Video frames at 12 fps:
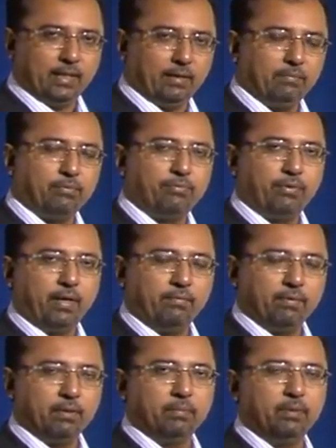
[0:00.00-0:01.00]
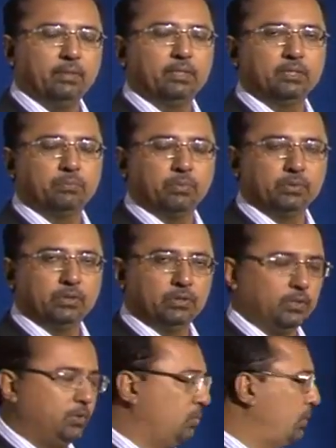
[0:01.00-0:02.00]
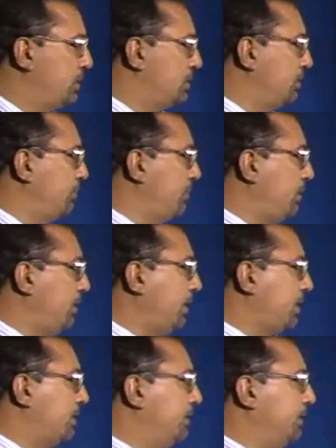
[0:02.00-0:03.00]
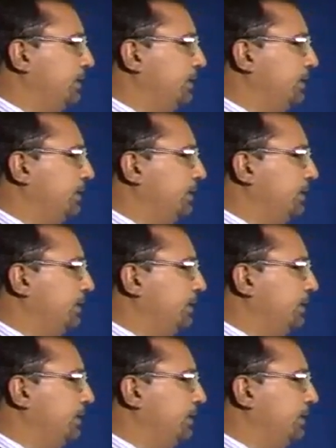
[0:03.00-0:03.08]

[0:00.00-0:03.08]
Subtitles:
They have a favorable disposition towards the product.